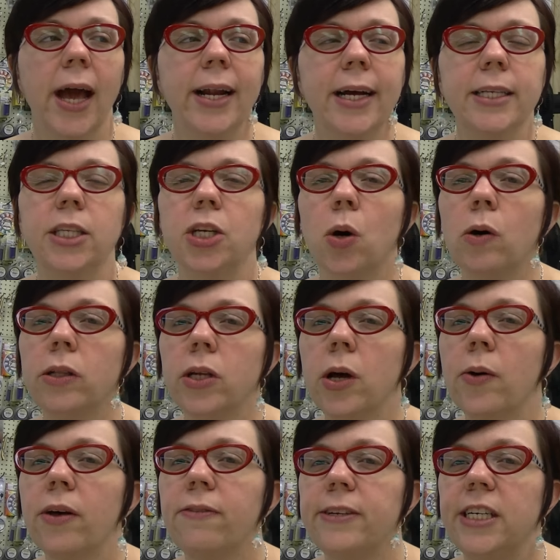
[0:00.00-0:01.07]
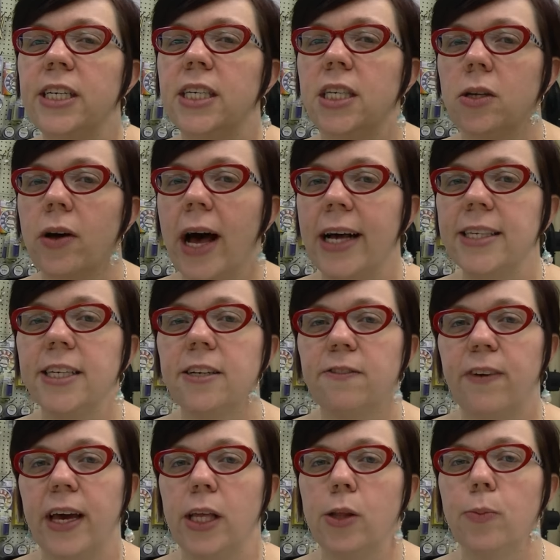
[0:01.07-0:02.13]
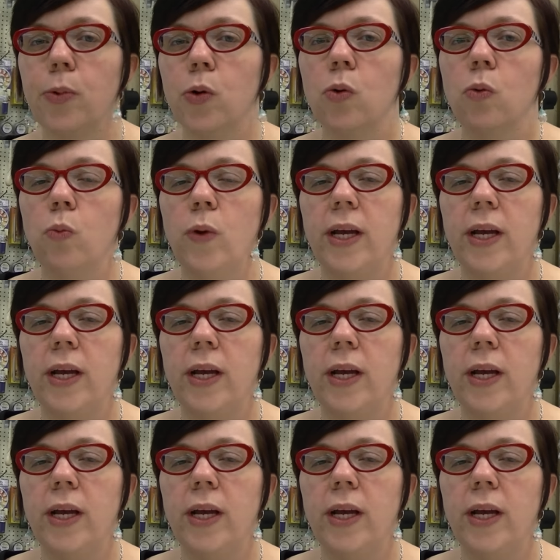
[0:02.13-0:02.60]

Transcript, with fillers: And I don't know if she still has it available.